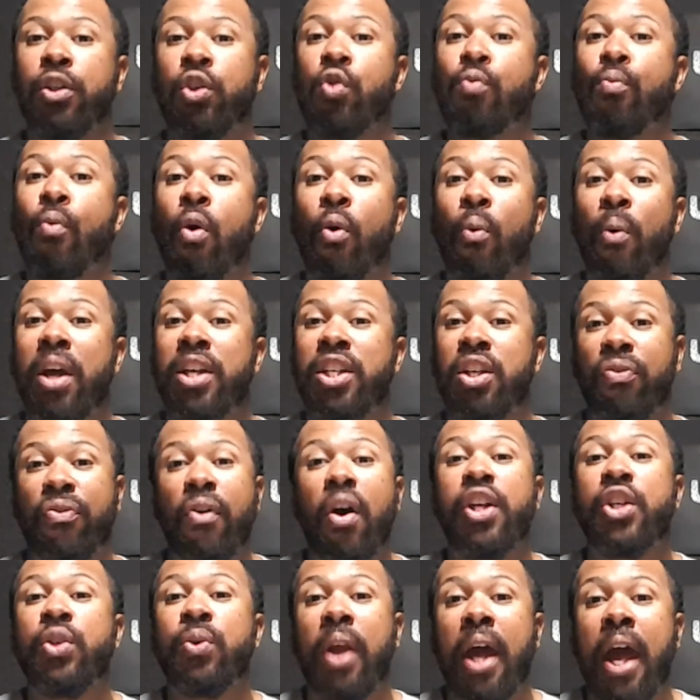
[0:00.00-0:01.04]
2 more wins you
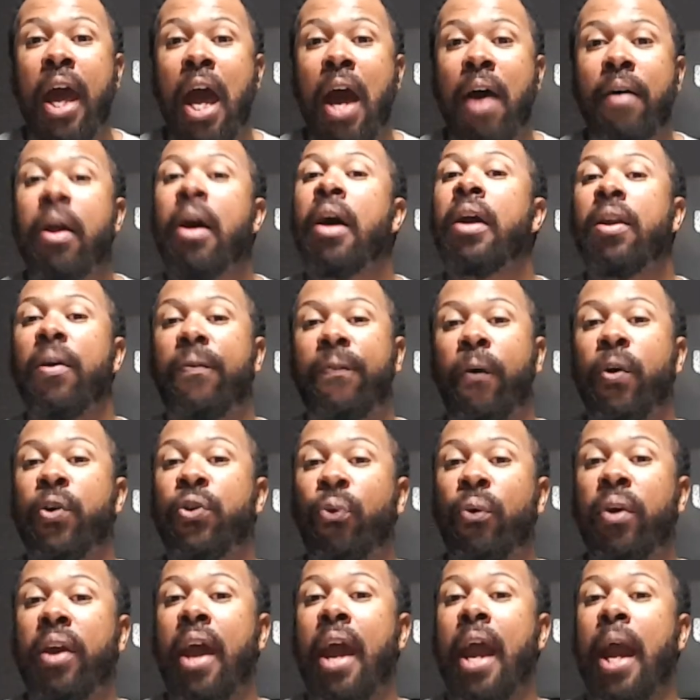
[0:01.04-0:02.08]
thought you would have the first
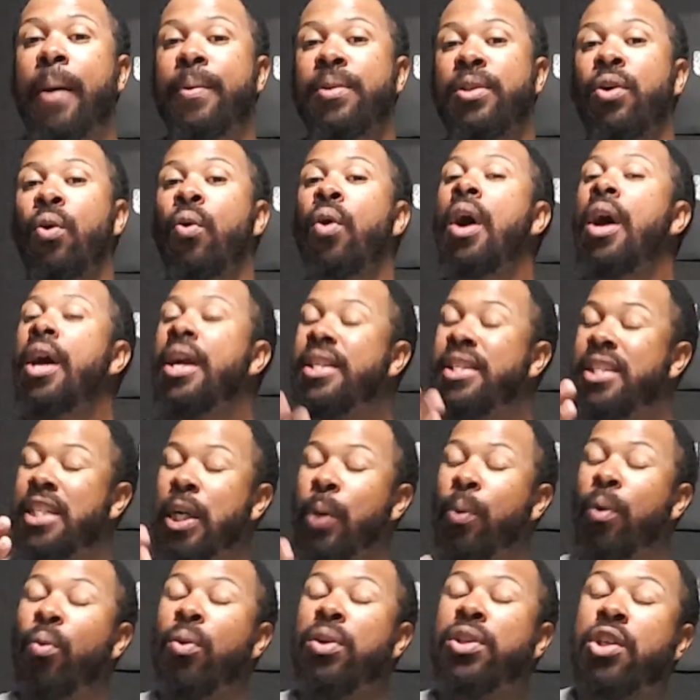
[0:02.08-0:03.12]
3 games. So stick
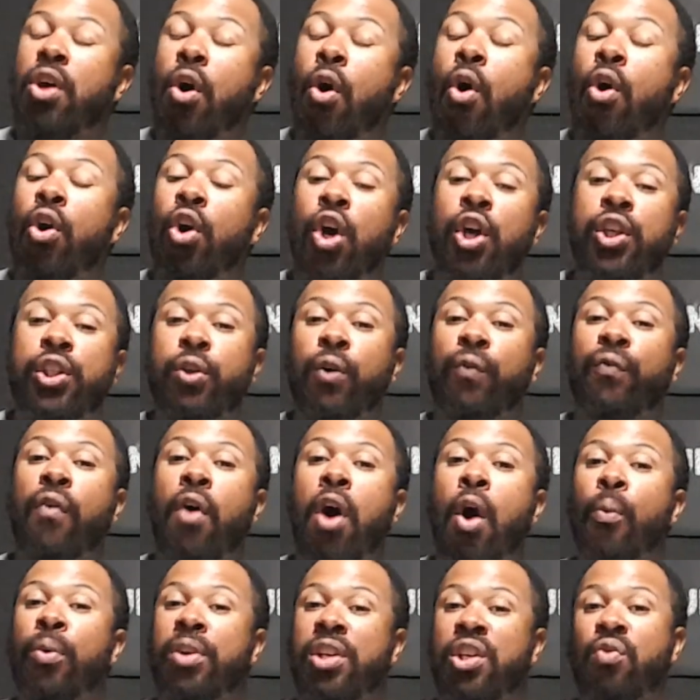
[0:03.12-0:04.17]
with what's going good so
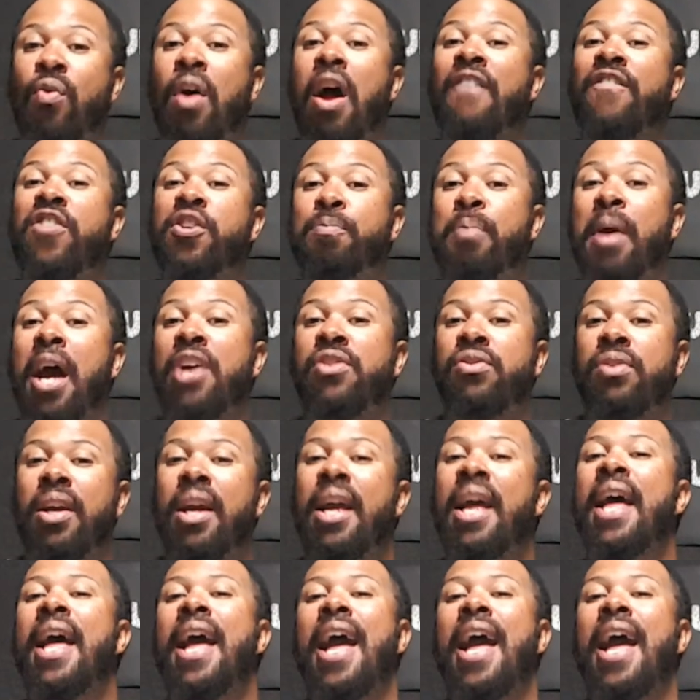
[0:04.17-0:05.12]
far, which is Ryan Fitzpatrick.